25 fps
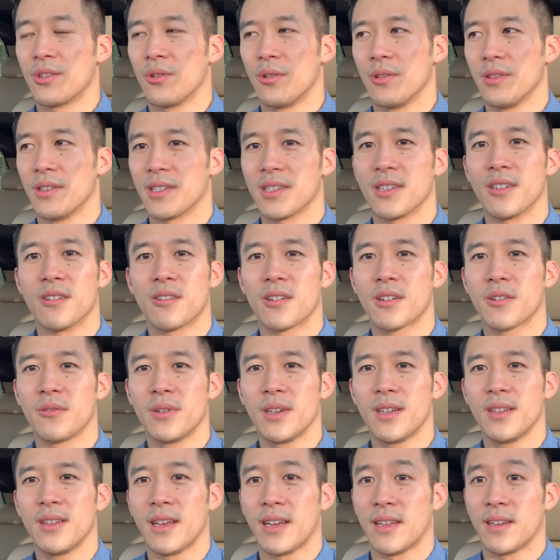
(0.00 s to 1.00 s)
the steering
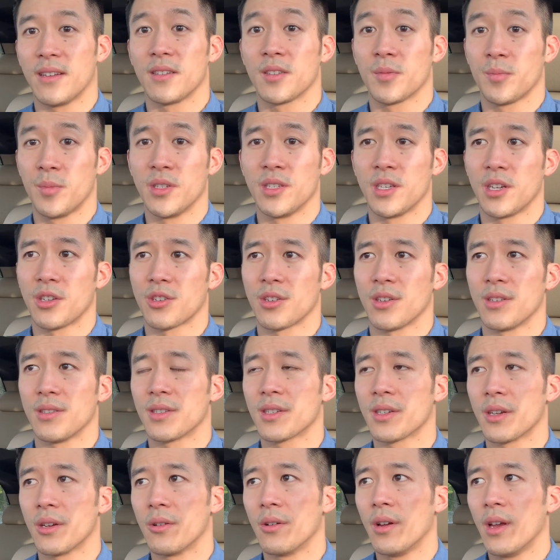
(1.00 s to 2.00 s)
wheel and its position.
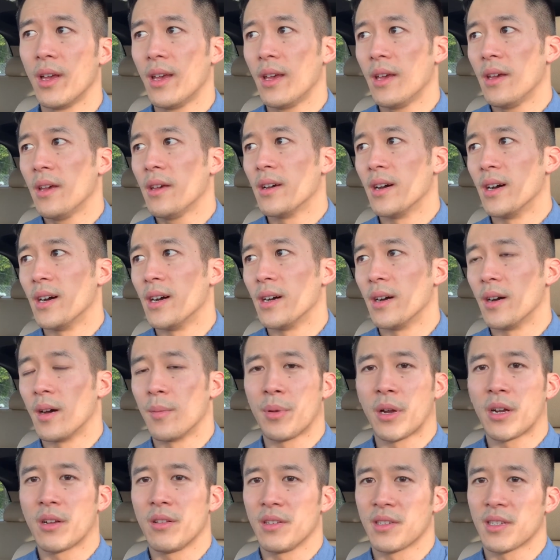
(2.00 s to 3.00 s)
So
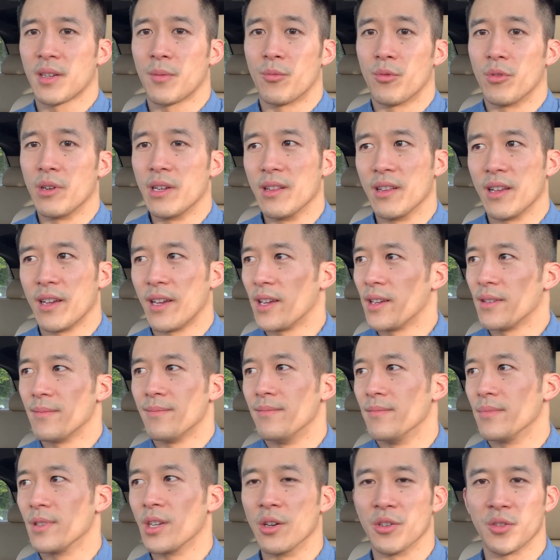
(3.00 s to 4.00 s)
apparently some relay
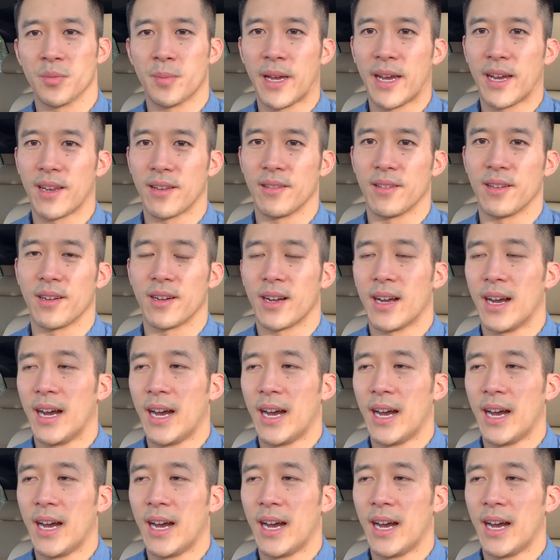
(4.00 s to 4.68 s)
goes bad in there.